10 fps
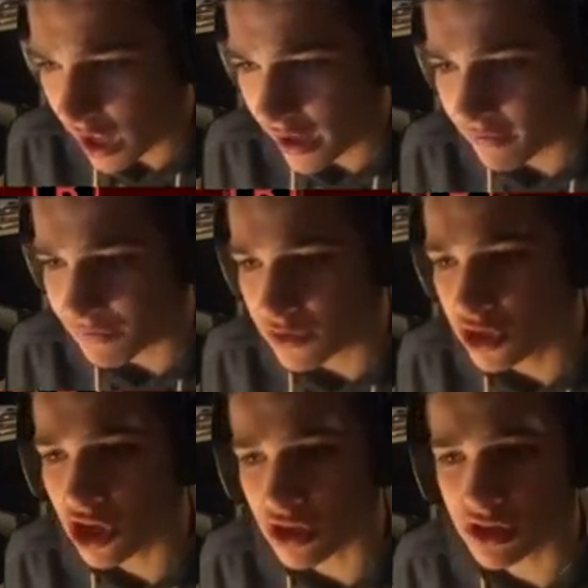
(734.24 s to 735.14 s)
I have
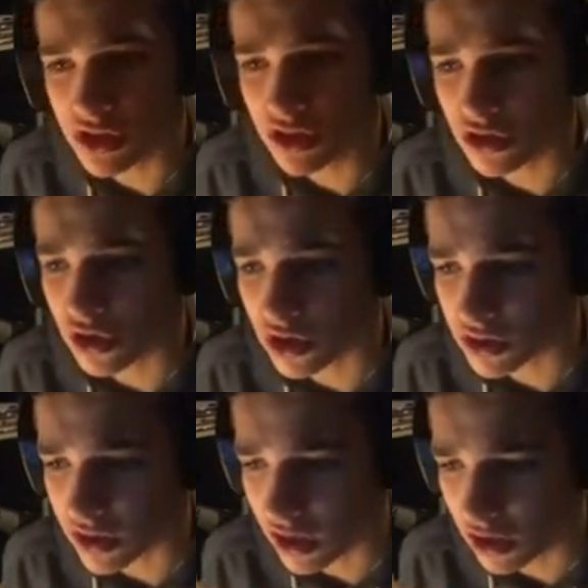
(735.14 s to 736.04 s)
not seen a
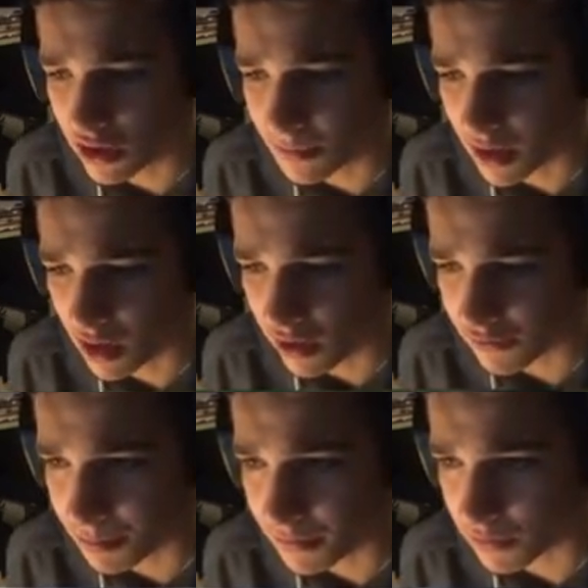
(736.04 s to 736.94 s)
crocodile in my
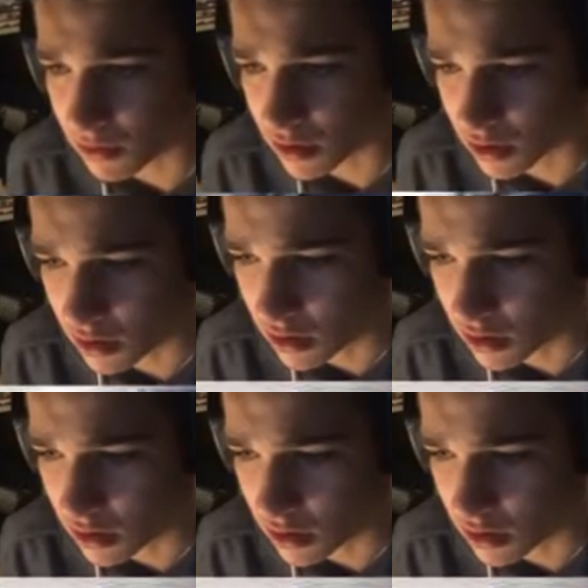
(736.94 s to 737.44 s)
life before.